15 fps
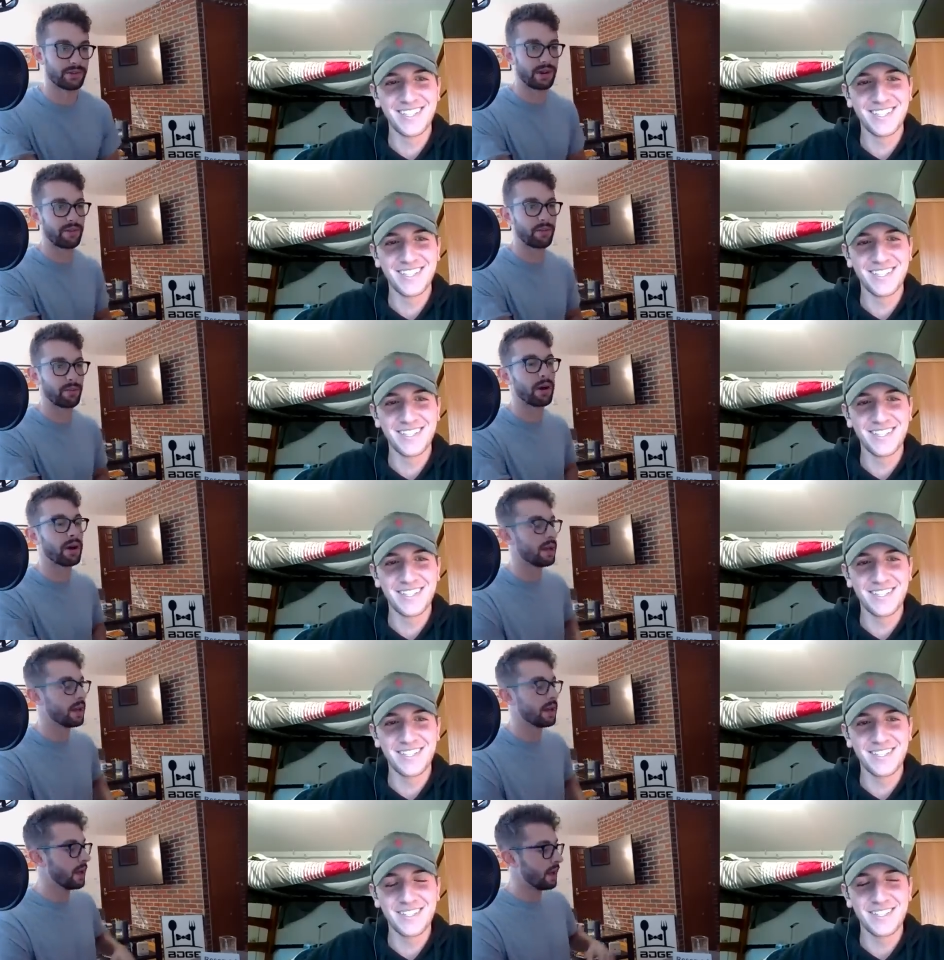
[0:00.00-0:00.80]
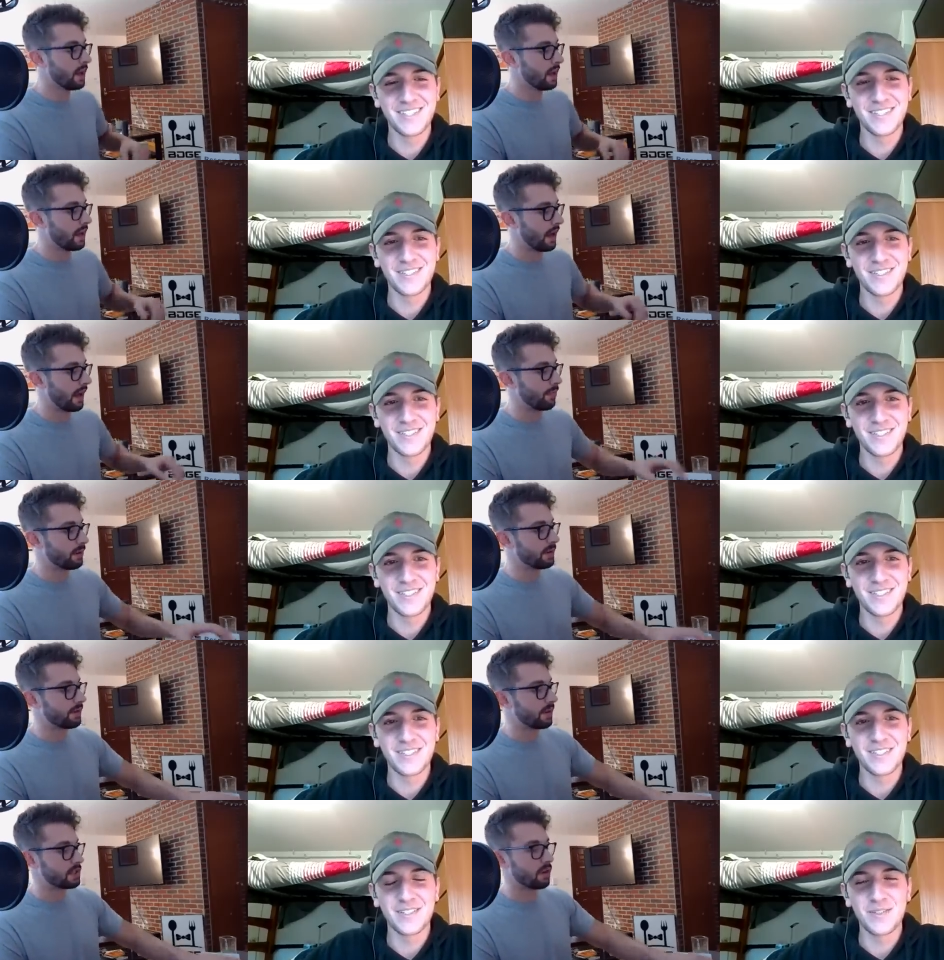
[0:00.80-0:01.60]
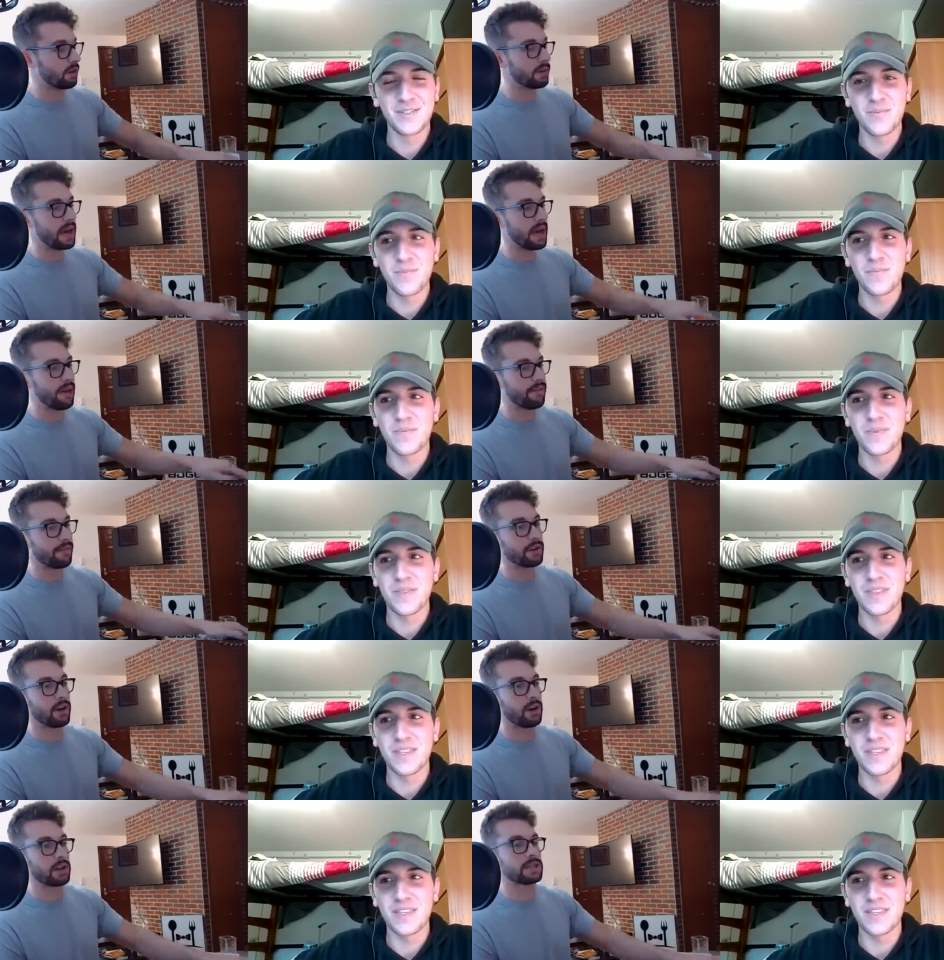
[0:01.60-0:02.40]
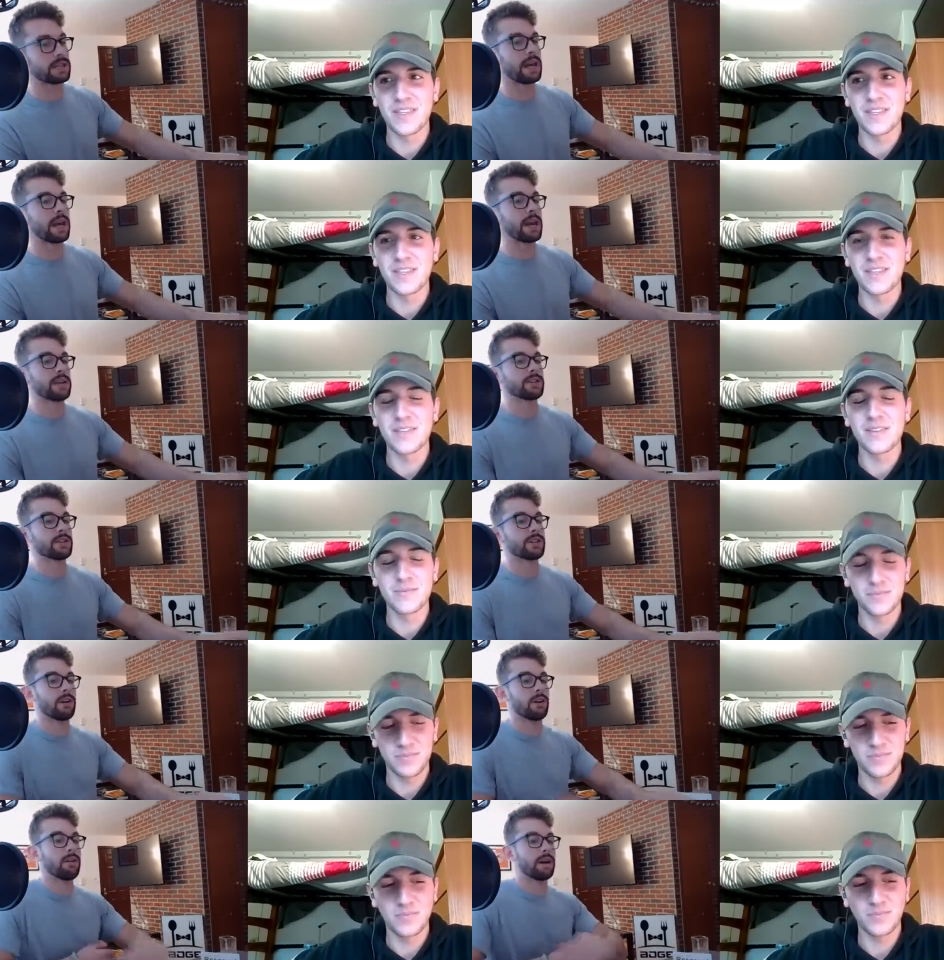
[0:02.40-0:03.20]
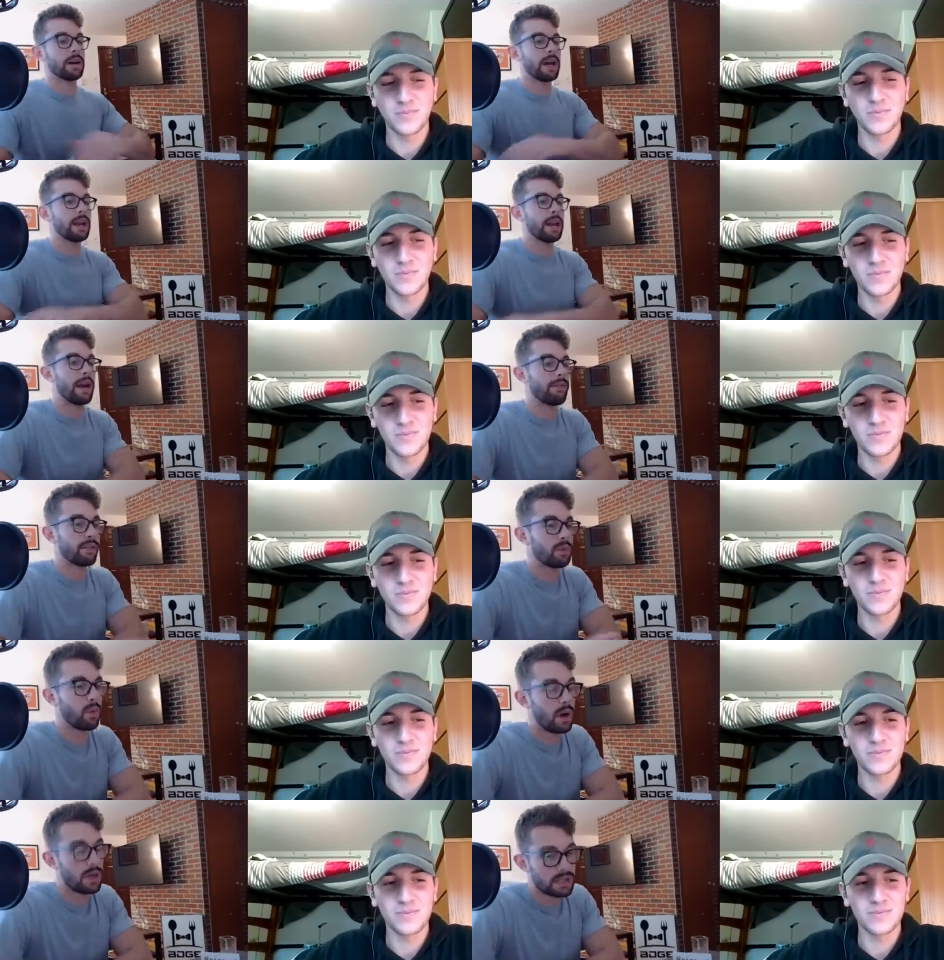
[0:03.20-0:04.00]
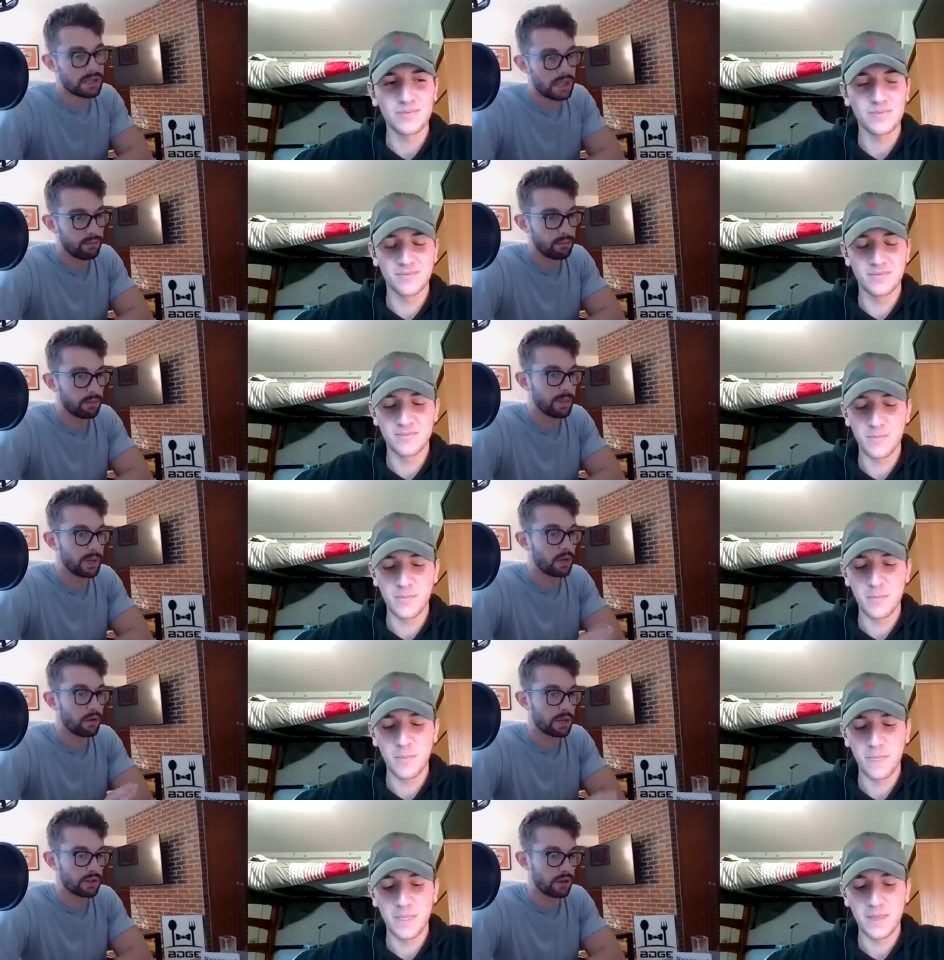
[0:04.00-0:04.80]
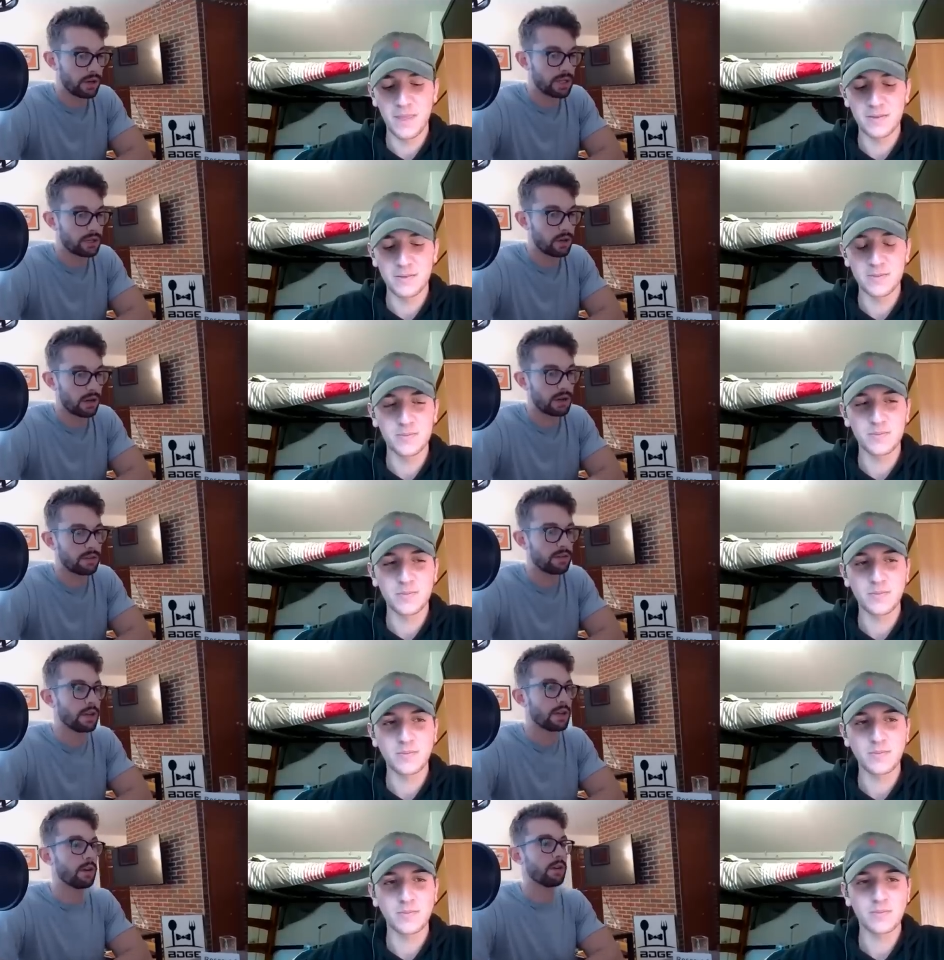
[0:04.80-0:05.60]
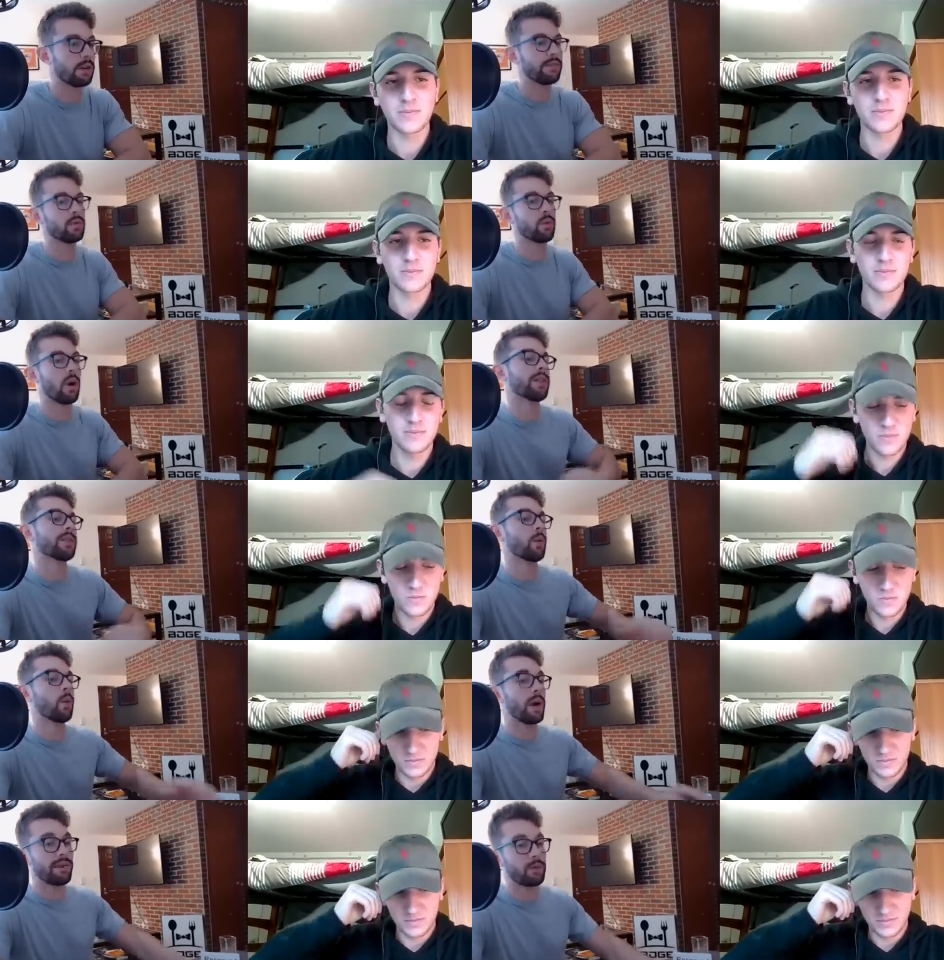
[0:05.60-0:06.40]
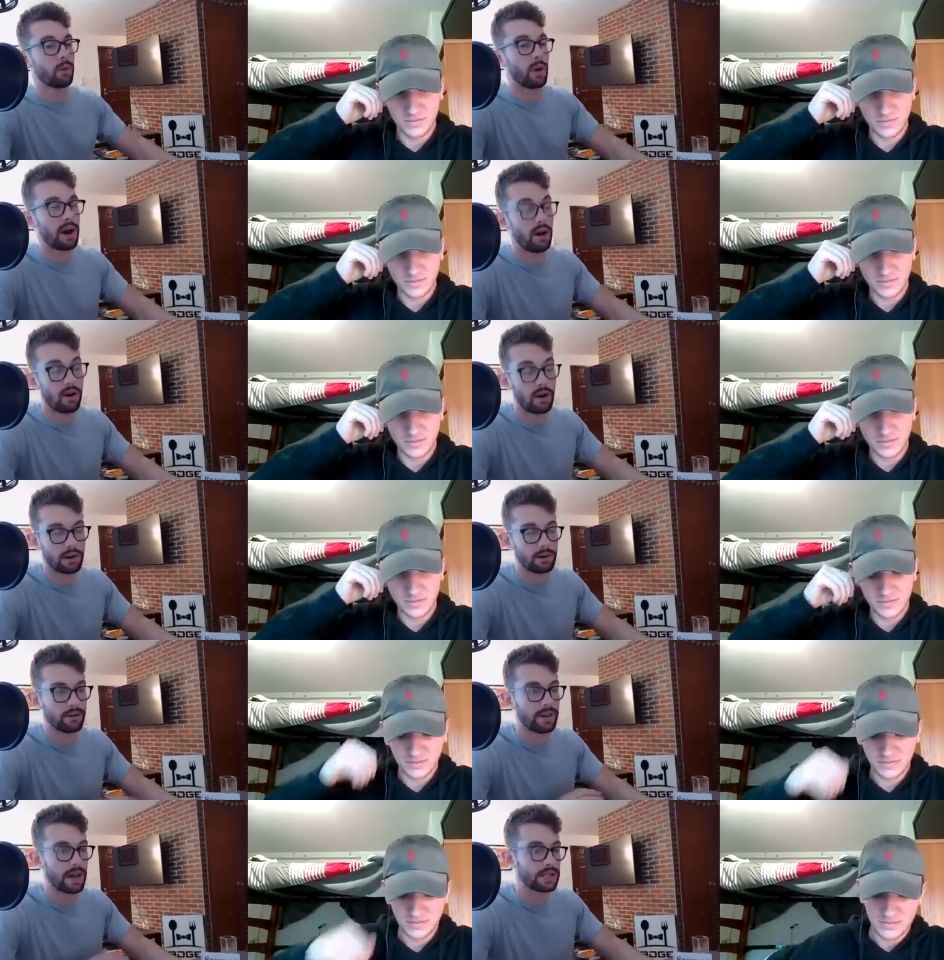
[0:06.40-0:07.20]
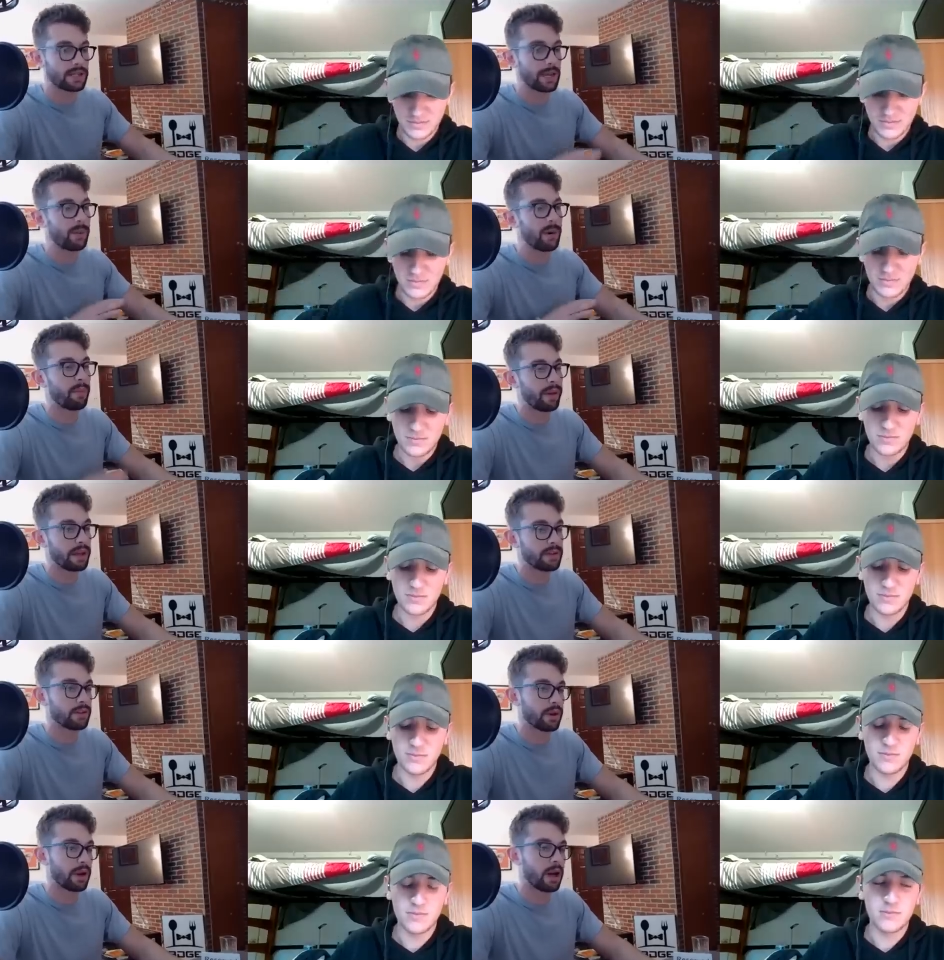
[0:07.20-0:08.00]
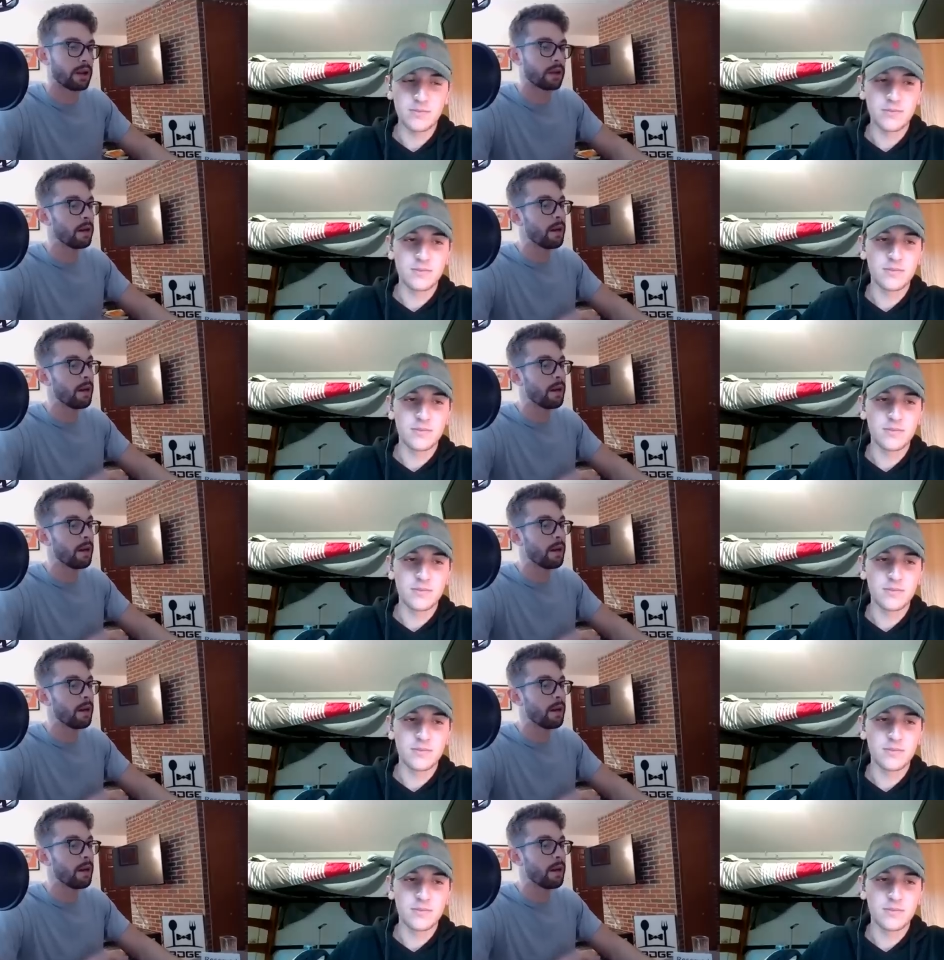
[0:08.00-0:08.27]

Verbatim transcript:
Speaker 1: But I believe that's all we have for y'all today. So again, every Wednesday we'll be doing a trade targets video. If you want the waiver wire article, that is up on Patreon,